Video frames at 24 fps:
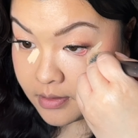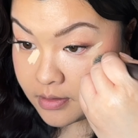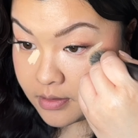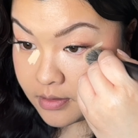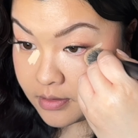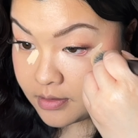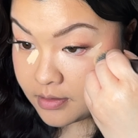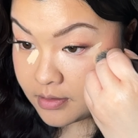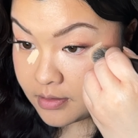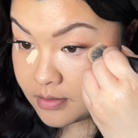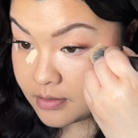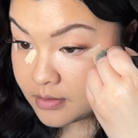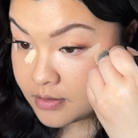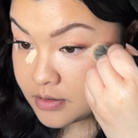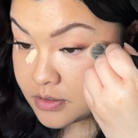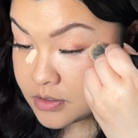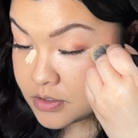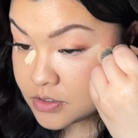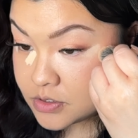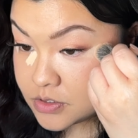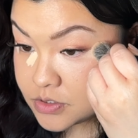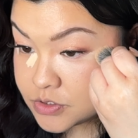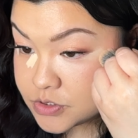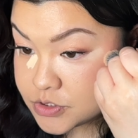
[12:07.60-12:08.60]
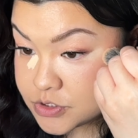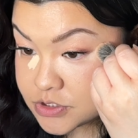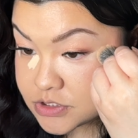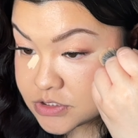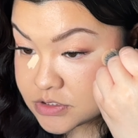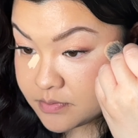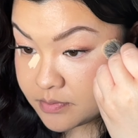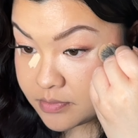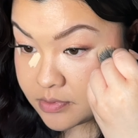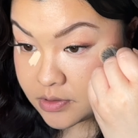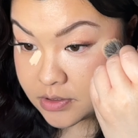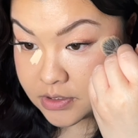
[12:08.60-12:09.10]
And
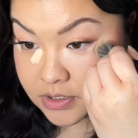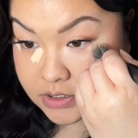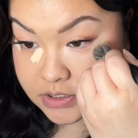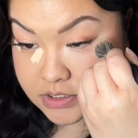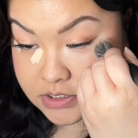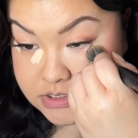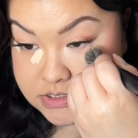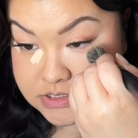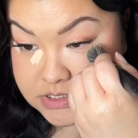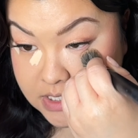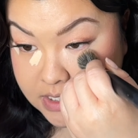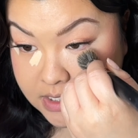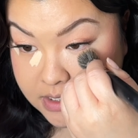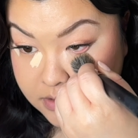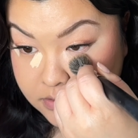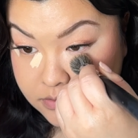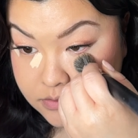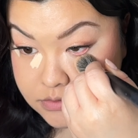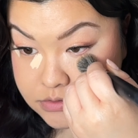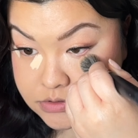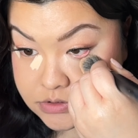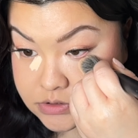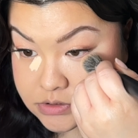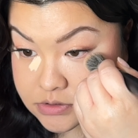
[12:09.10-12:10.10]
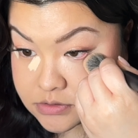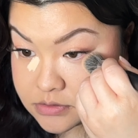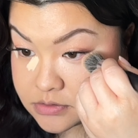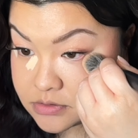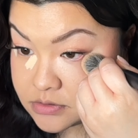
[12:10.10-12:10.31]
just blend this out.